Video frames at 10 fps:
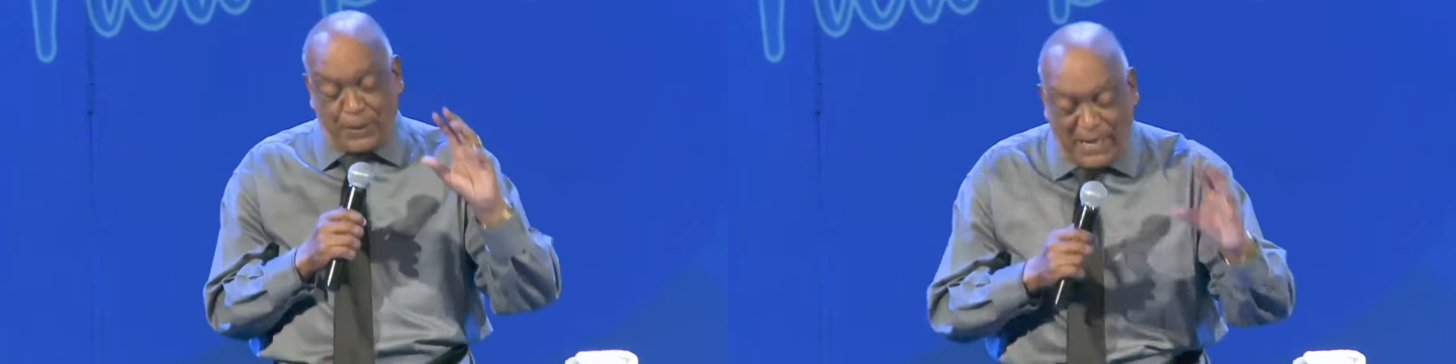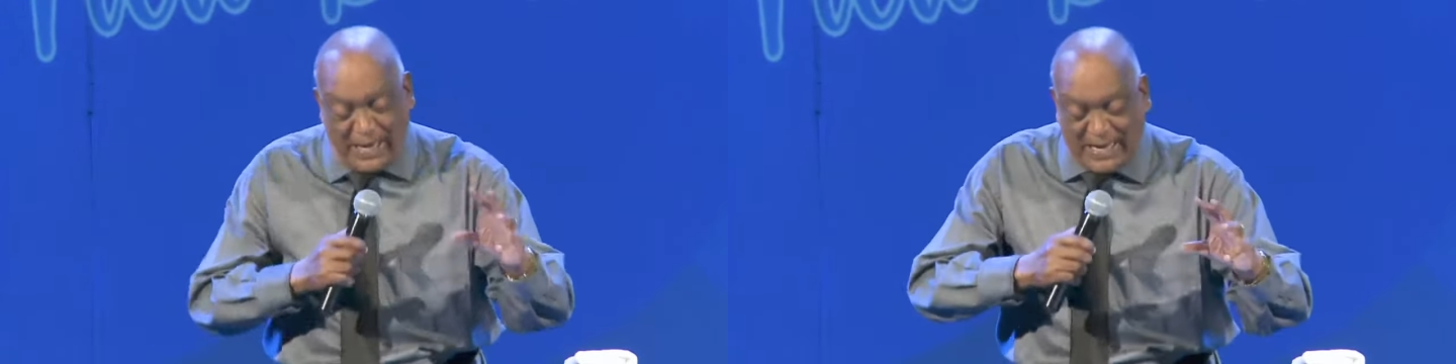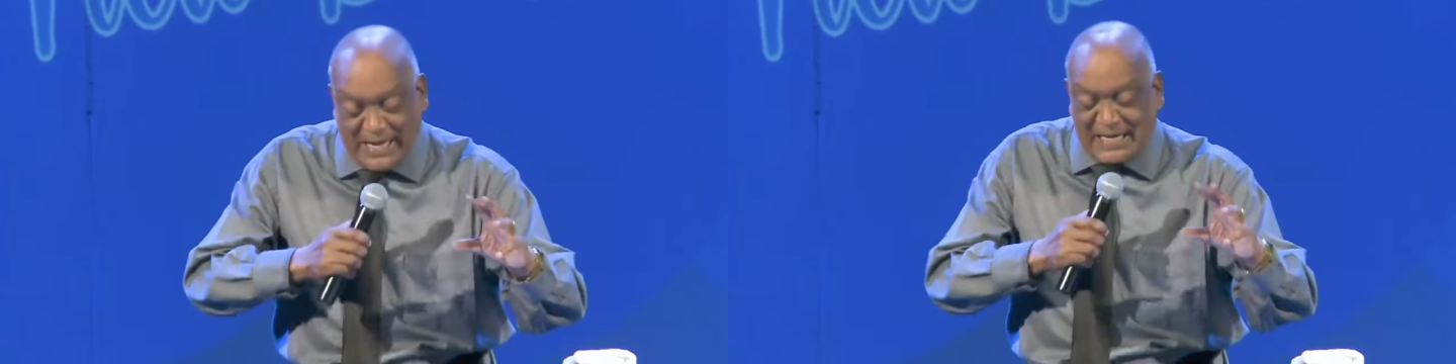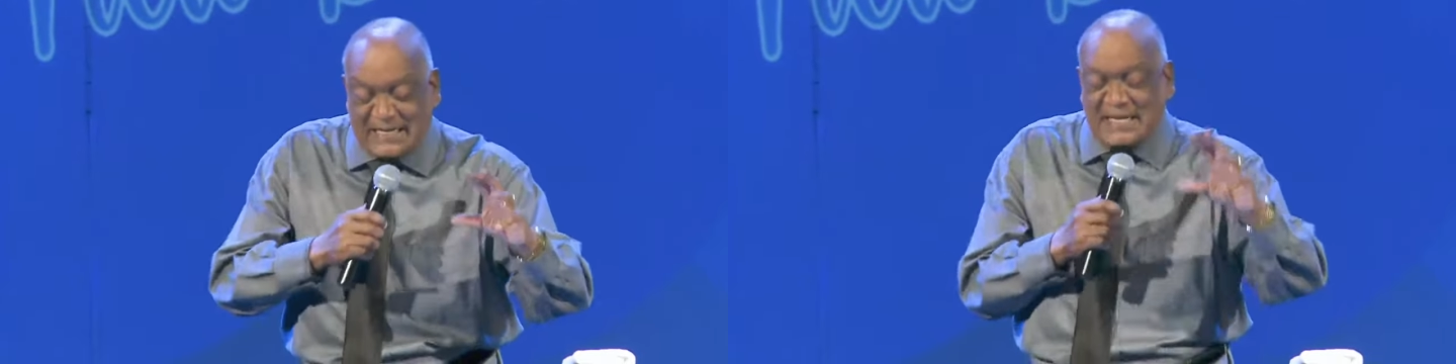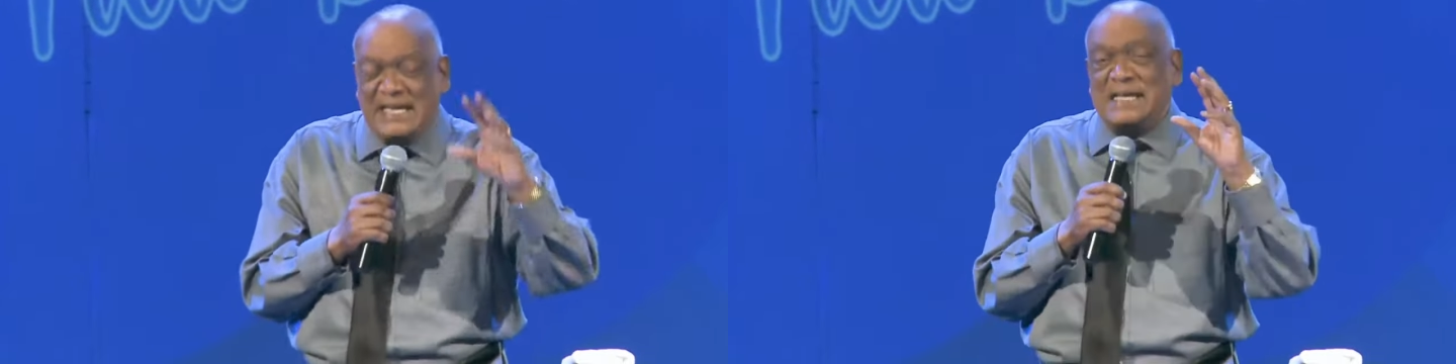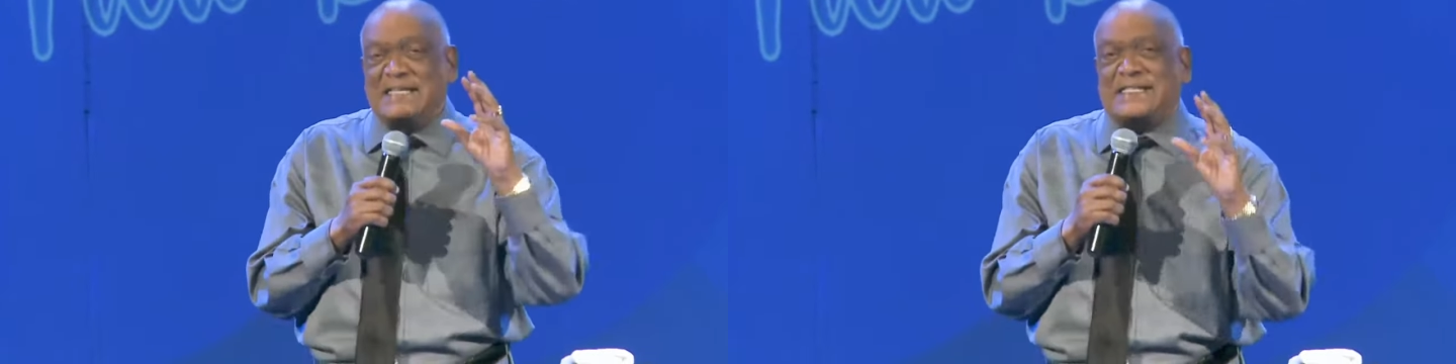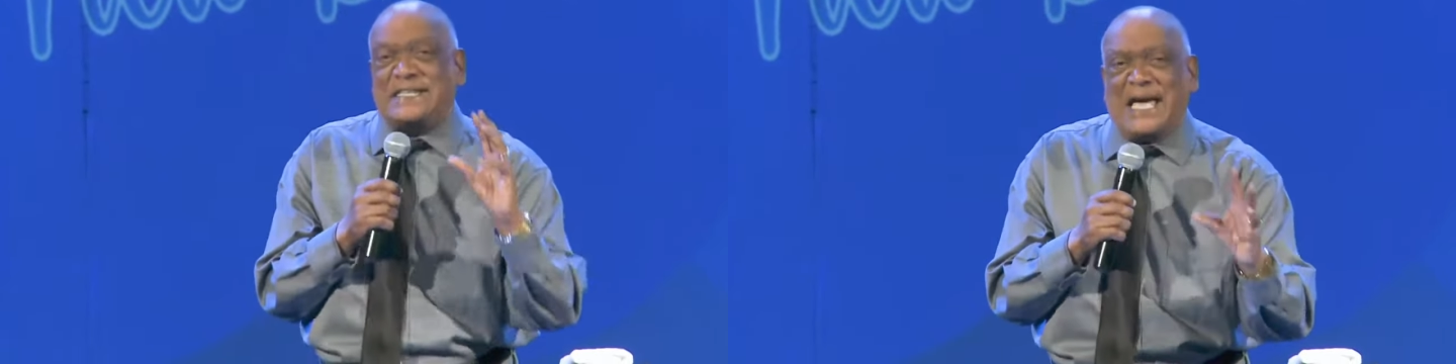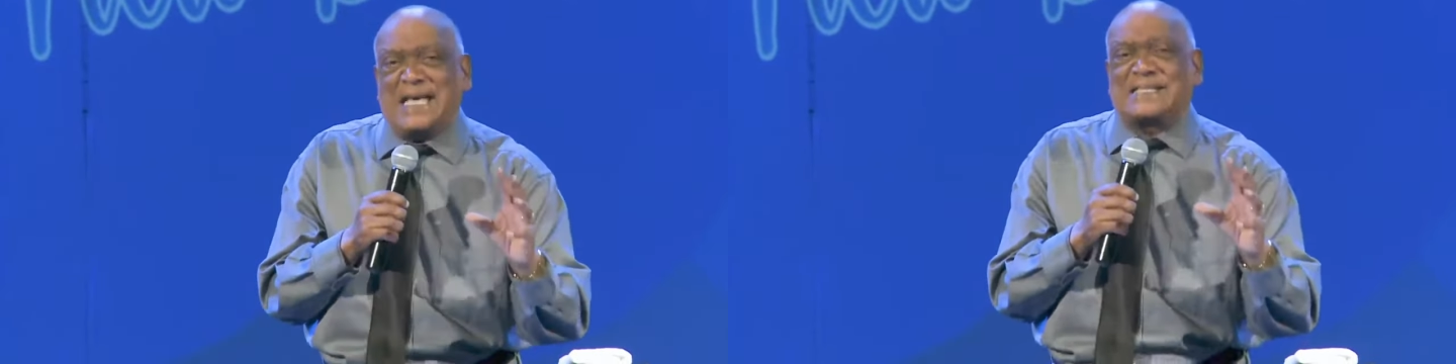pain,
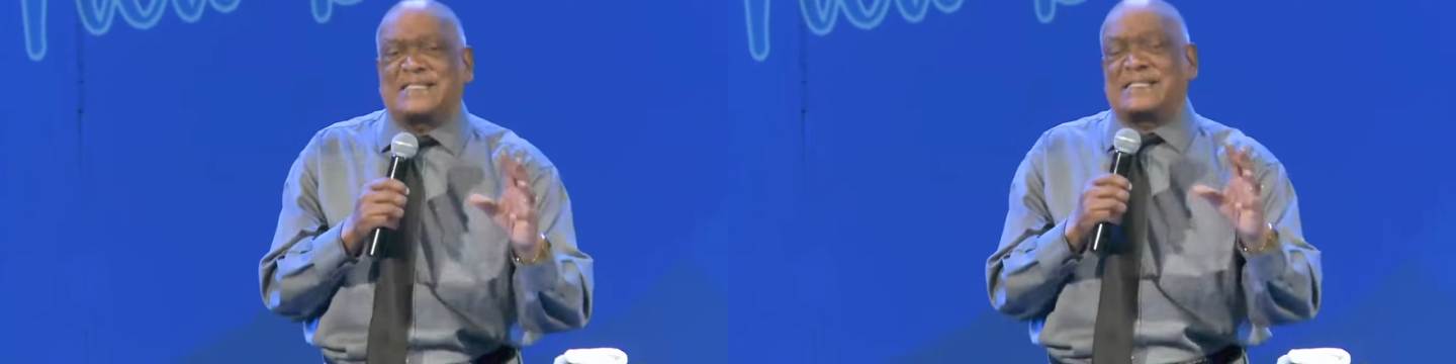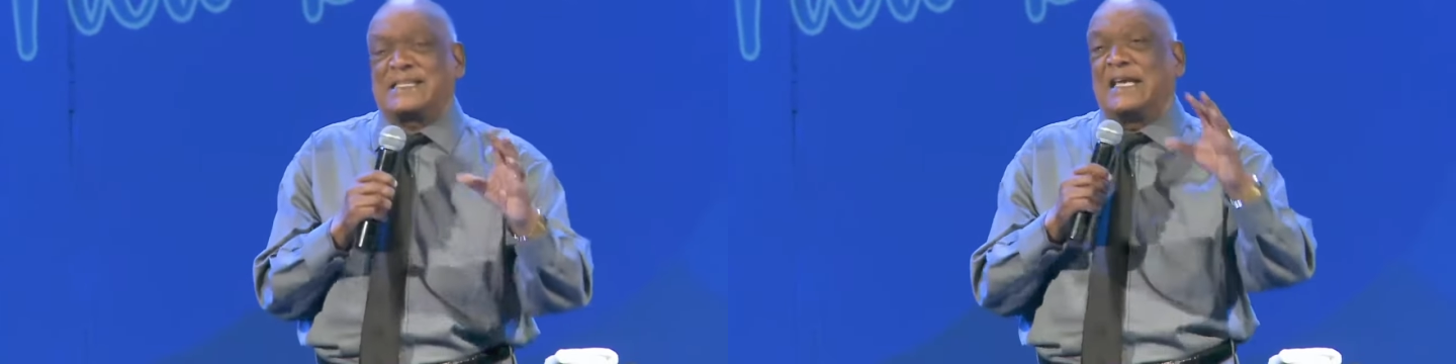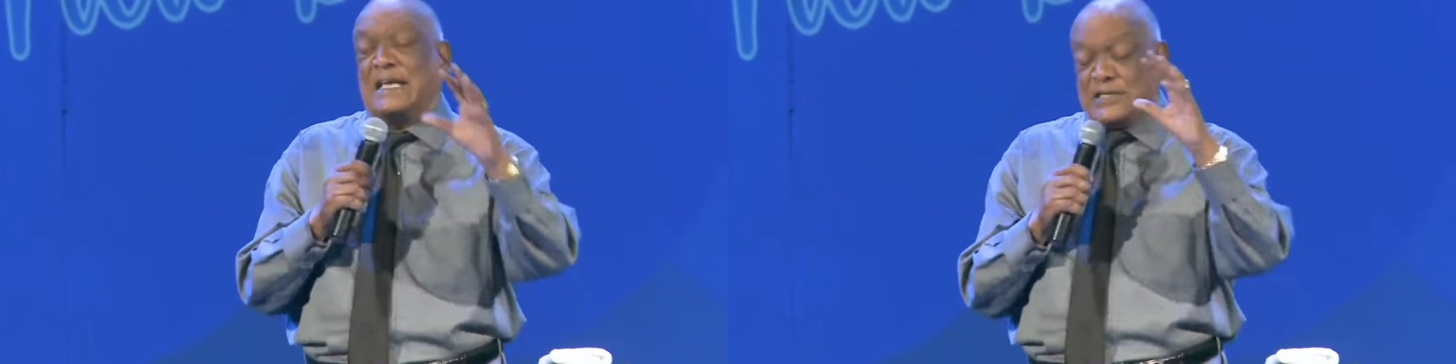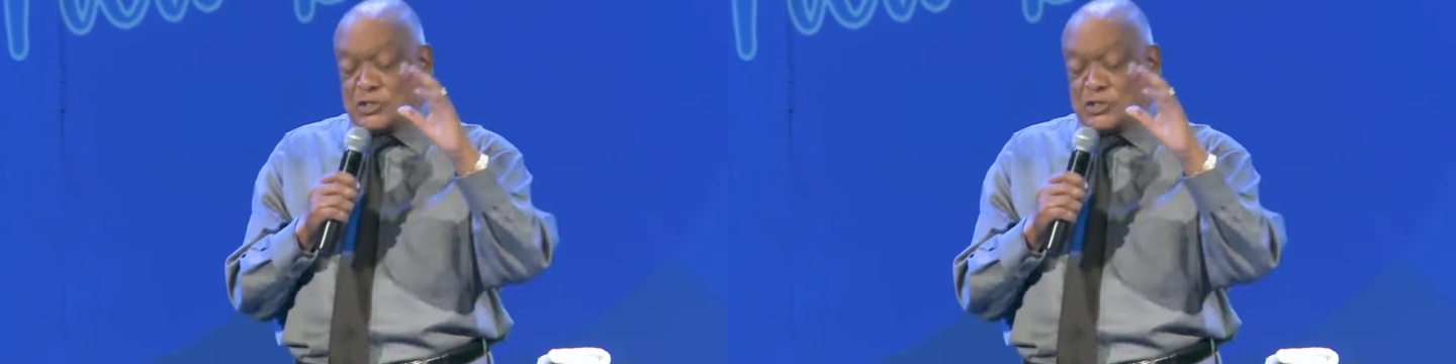test,